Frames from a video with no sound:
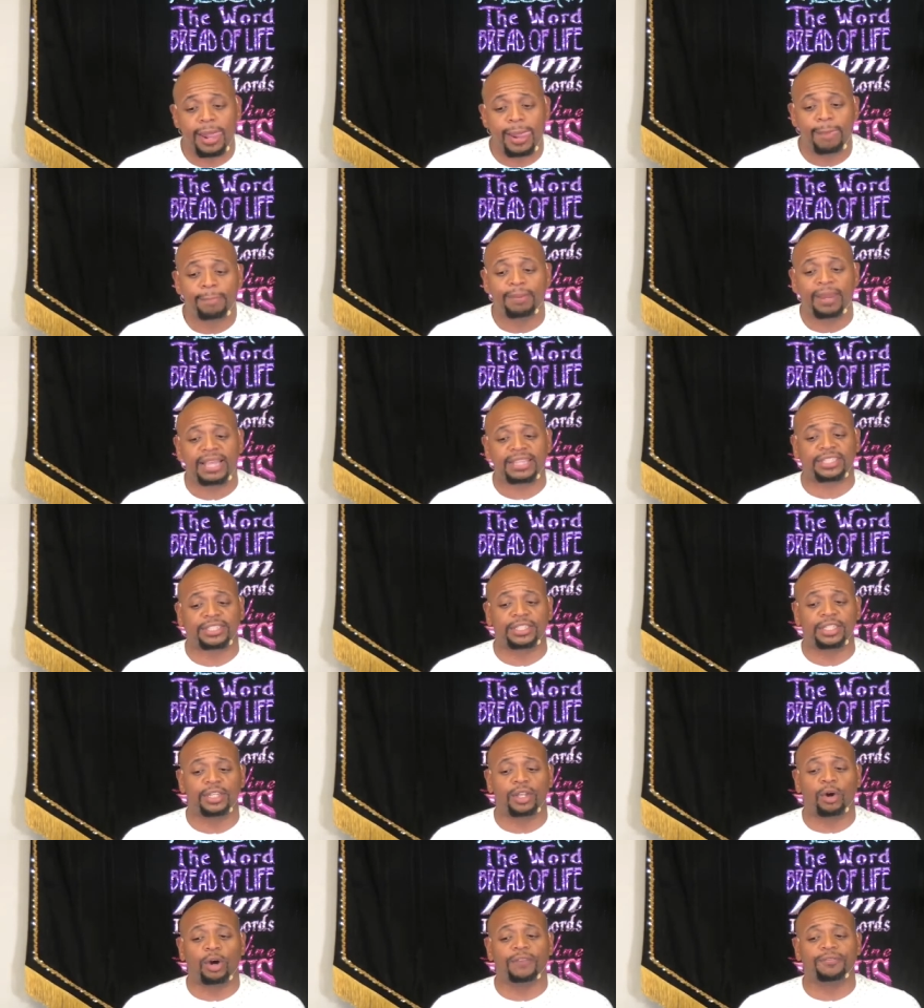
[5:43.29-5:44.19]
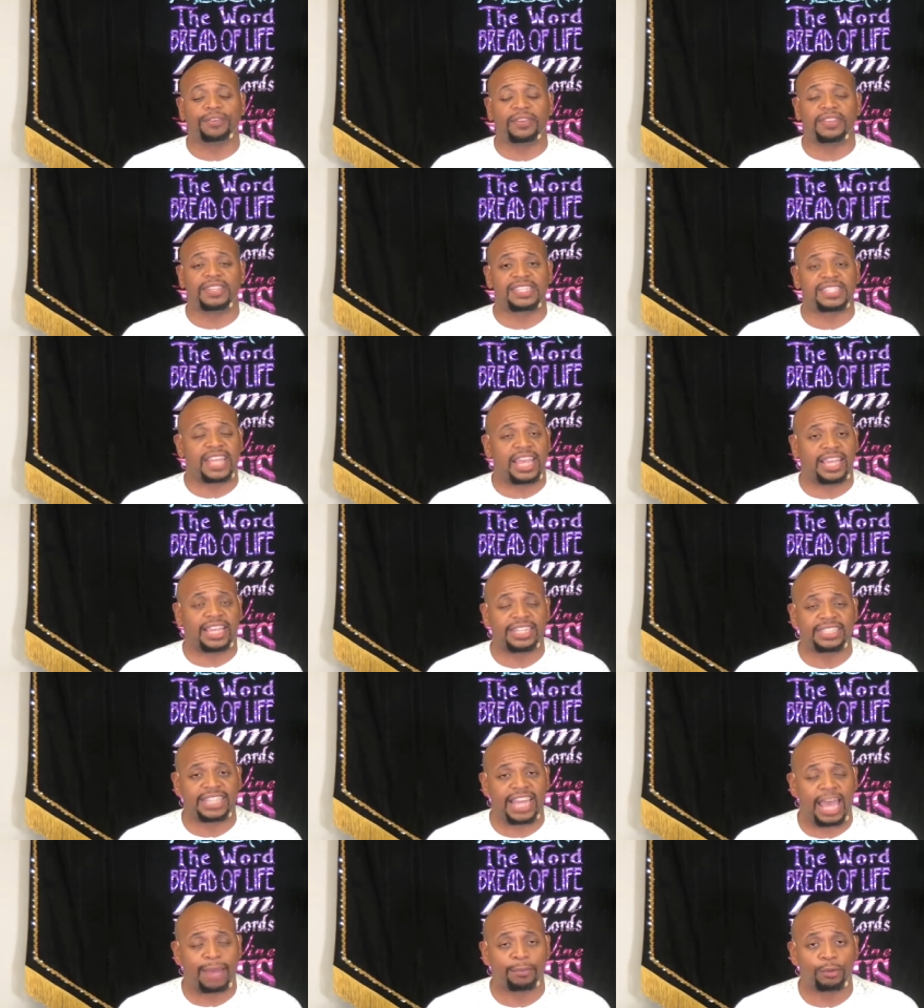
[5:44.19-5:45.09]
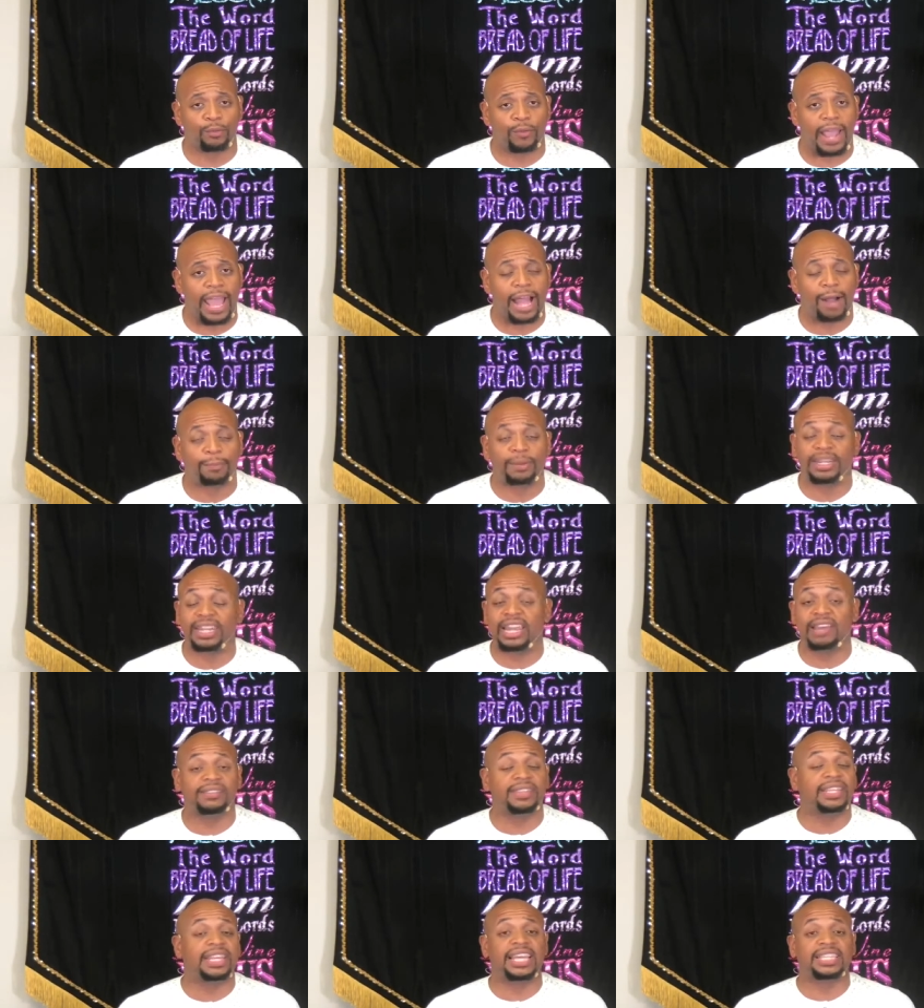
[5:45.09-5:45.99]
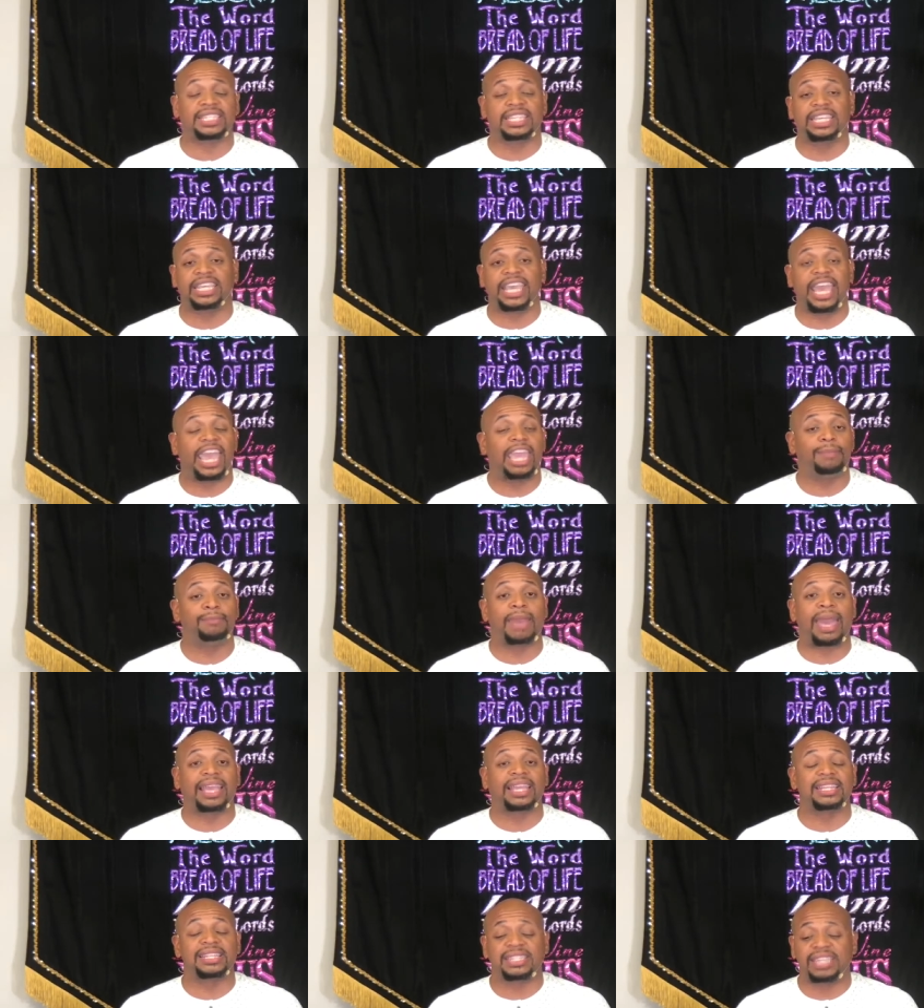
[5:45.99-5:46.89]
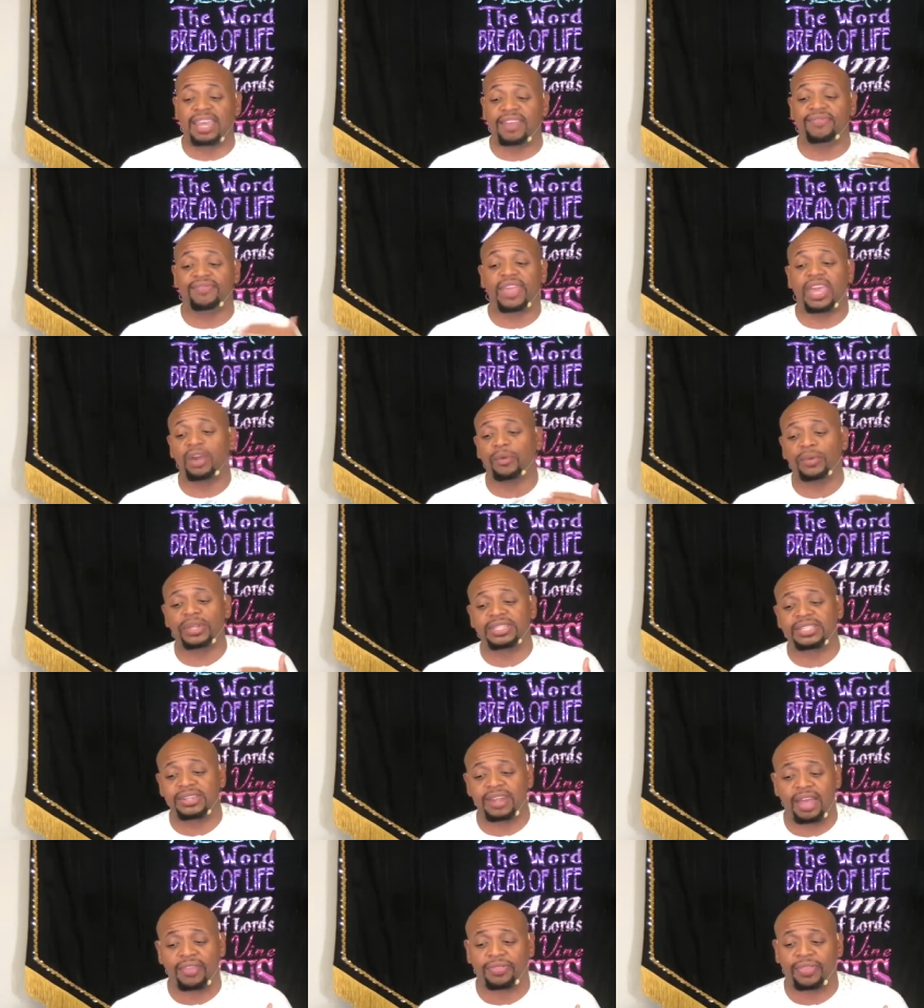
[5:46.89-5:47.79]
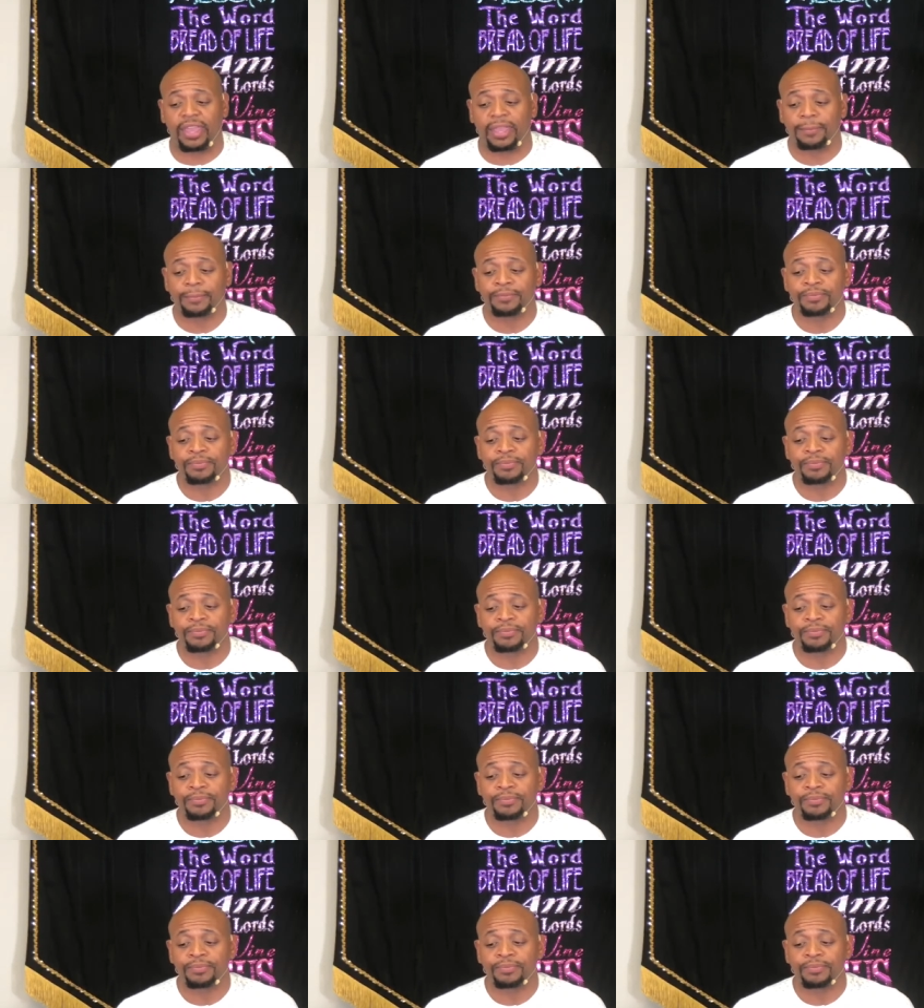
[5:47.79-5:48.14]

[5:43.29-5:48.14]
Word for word: Bless the Lord for the second time around. But nevertheless, he came back and said, There is nothing.